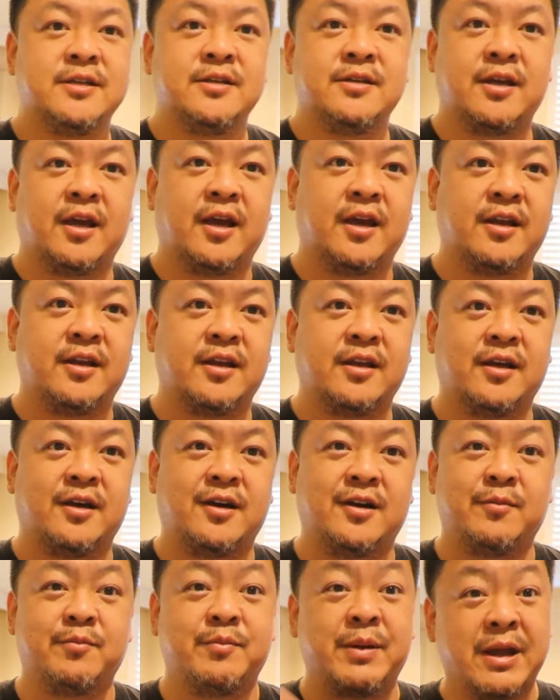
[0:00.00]

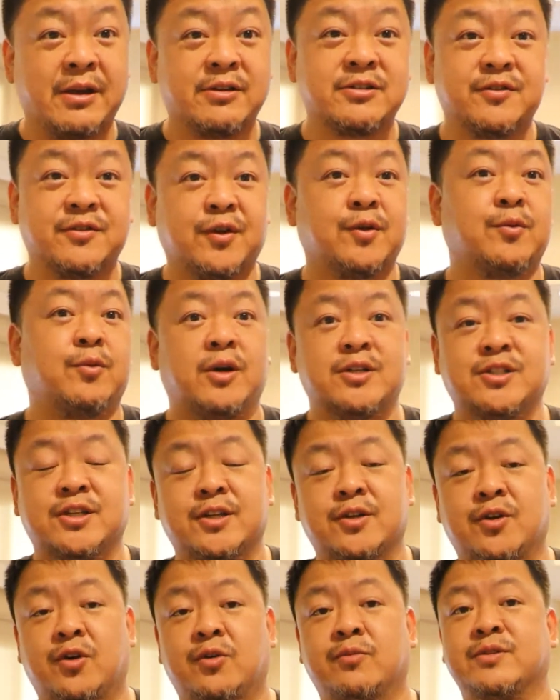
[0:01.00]
and parents, if you're watching at
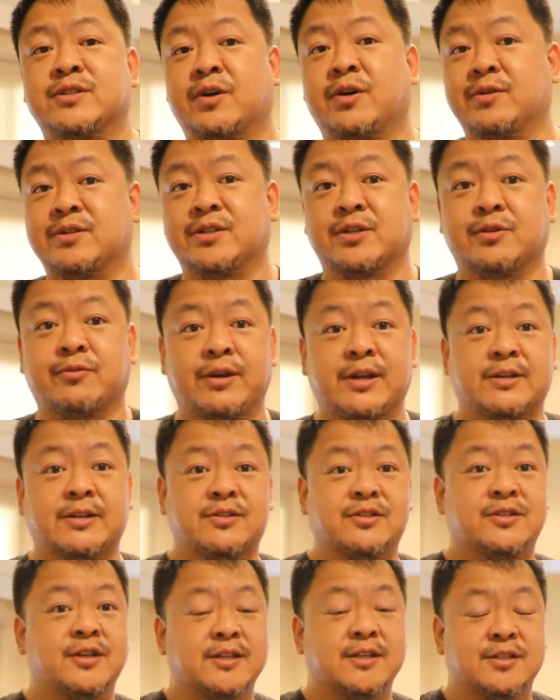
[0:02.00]
home, it's always a great
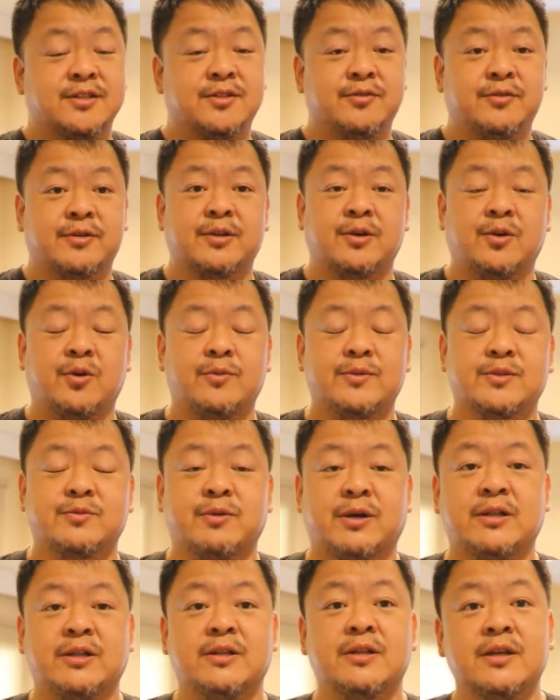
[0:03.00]
exercise to do at home as
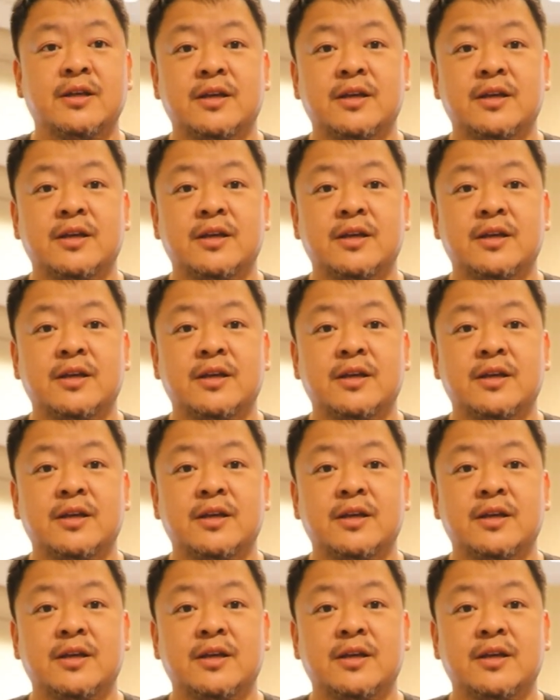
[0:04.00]
well,